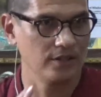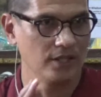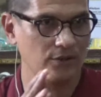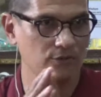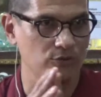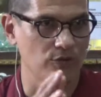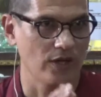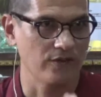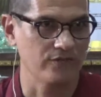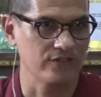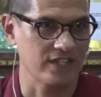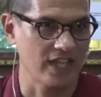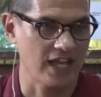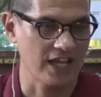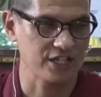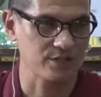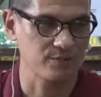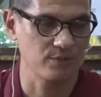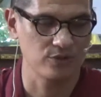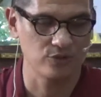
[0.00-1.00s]
If you have
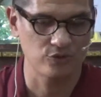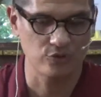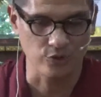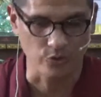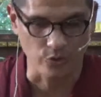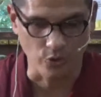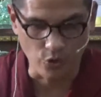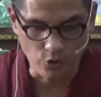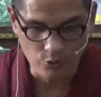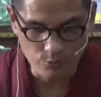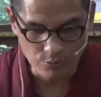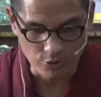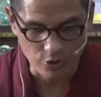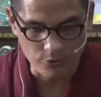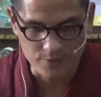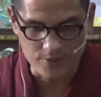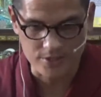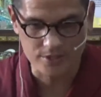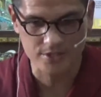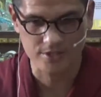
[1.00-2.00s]
attachment to your own
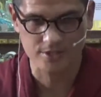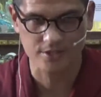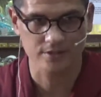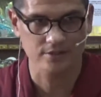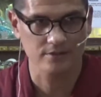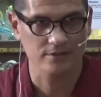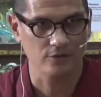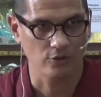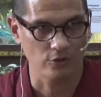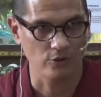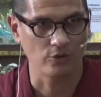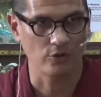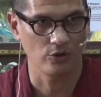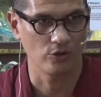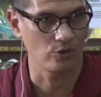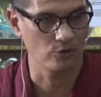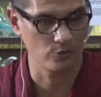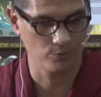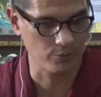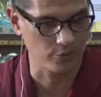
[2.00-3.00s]
purpose,
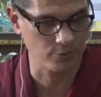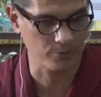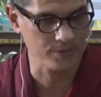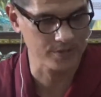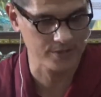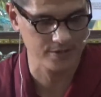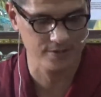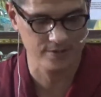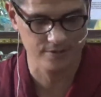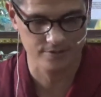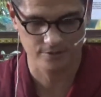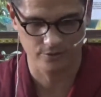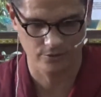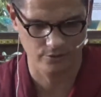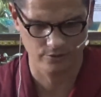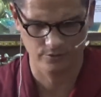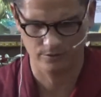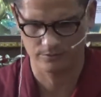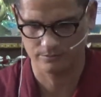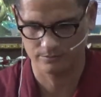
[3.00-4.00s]
own purposes,
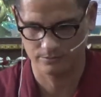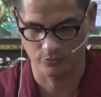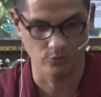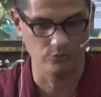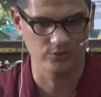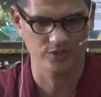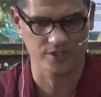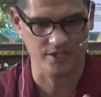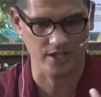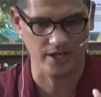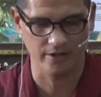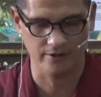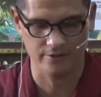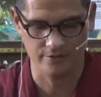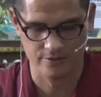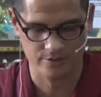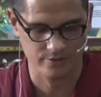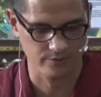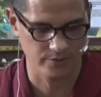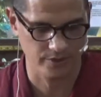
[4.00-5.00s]
own
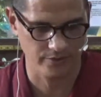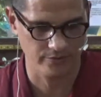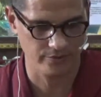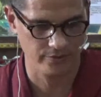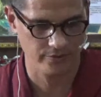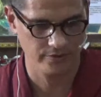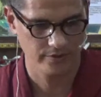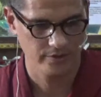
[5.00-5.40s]
desires, whatever,